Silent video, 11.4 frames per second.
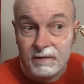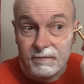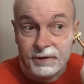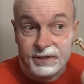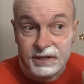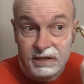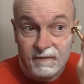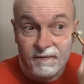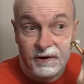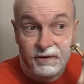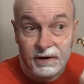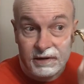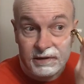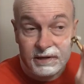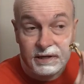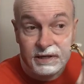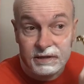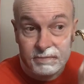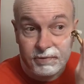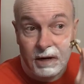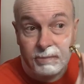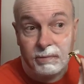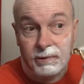It was at the very least
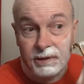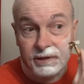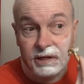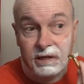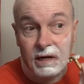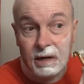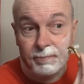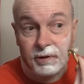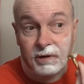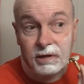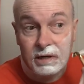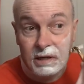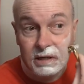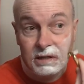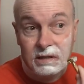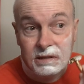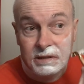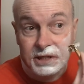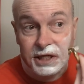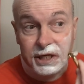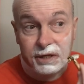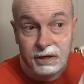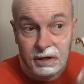probably the upper
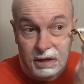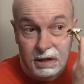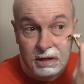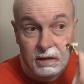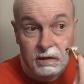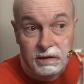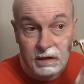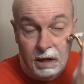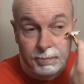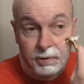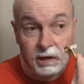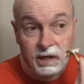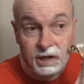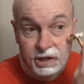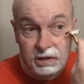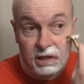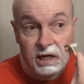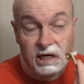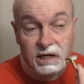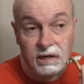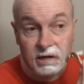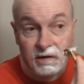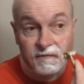tier, the upper
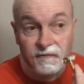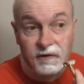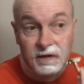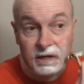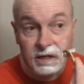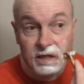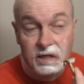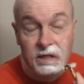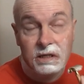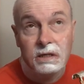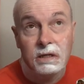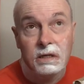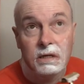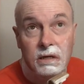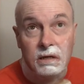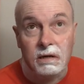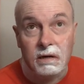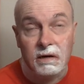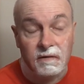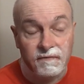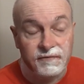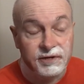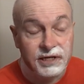echelon of
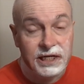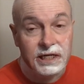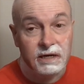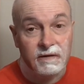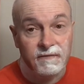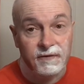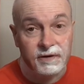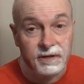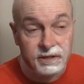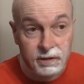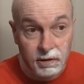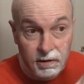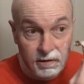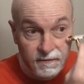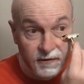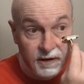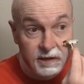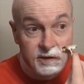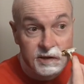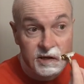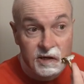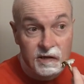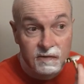of DFS, darn fine
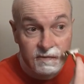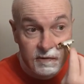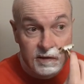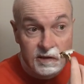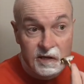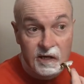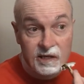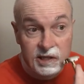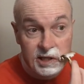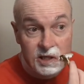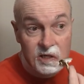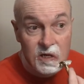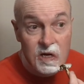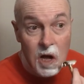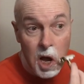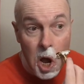shave, as I say.